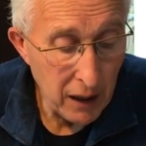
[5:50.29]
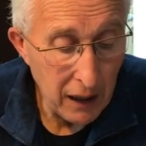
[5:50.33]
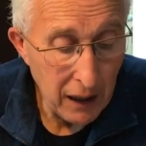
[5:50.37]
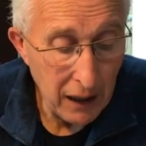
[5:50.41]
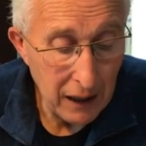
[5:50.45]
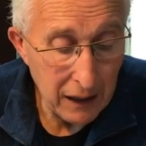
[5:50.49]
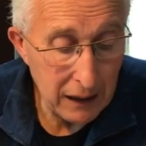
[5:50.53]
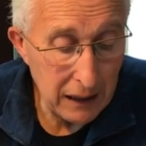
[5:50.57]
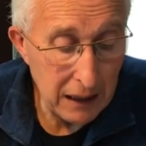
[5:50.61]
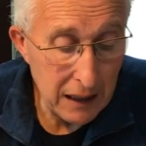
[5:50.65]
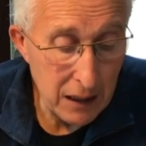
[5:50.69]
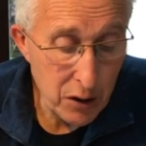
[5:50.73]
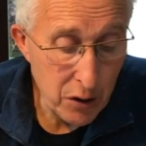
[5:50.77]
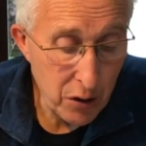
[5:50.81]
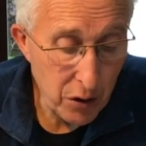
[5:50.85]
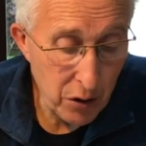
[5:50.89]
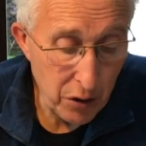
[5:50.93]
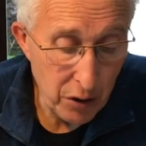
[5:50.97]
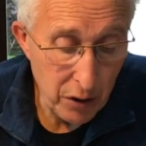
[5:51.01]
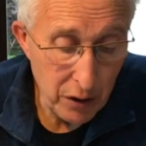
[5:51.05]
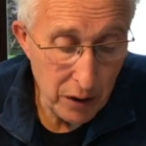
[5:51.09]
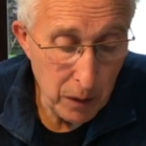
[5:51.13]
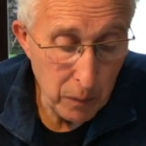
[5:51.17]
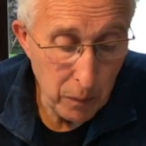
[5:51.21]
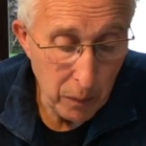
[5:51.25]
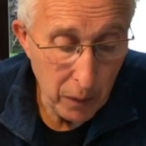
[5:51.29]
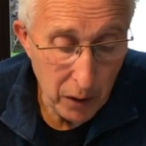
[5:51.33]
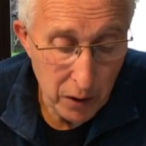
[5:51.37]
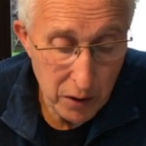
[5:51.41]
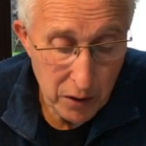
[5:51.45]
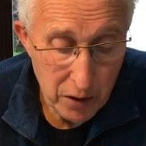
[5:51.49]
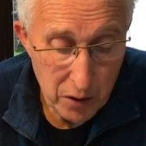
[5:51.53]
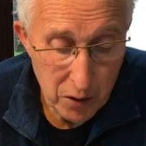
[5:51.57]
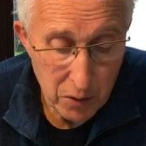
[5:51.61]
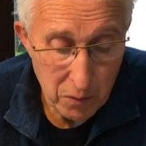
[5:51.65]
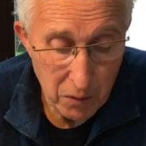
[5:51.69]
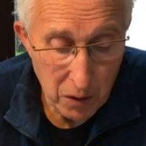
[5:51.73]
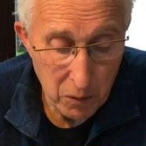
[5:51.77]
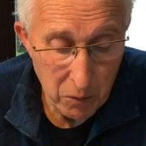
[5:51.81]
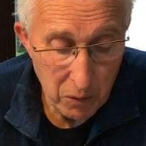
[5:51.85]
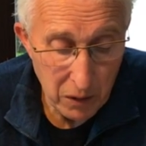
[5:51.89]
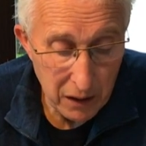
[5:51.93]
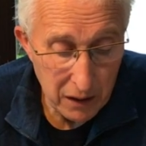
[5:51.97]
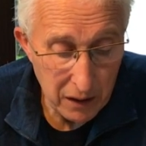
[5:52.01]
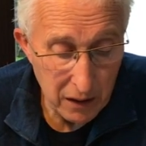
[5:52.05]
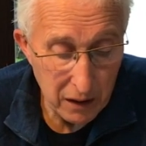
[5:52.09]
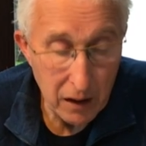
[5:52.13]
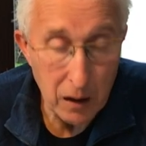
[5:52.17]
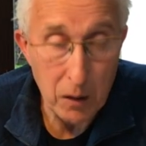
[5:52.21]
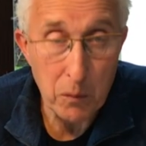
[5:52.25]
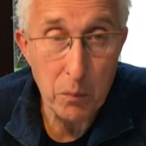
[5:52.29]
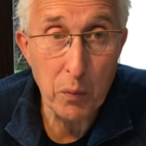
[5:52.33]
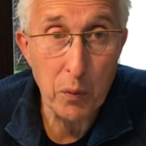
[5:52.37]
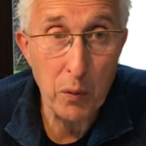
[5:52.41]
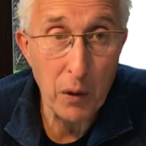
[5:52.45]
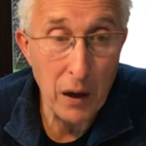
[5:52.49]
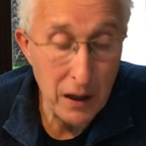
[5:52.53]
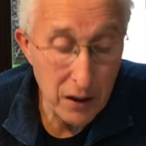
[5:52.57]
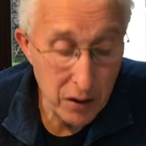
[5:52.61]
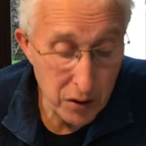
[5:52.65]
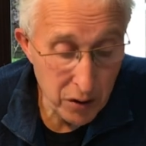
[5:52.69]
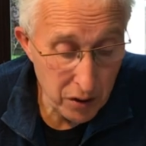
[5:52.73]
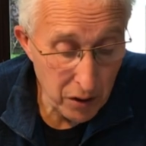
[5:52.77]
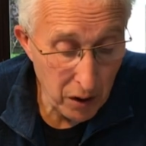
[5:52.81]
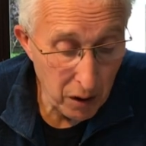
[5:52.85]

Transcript: at least 30 persons were waiting and pressed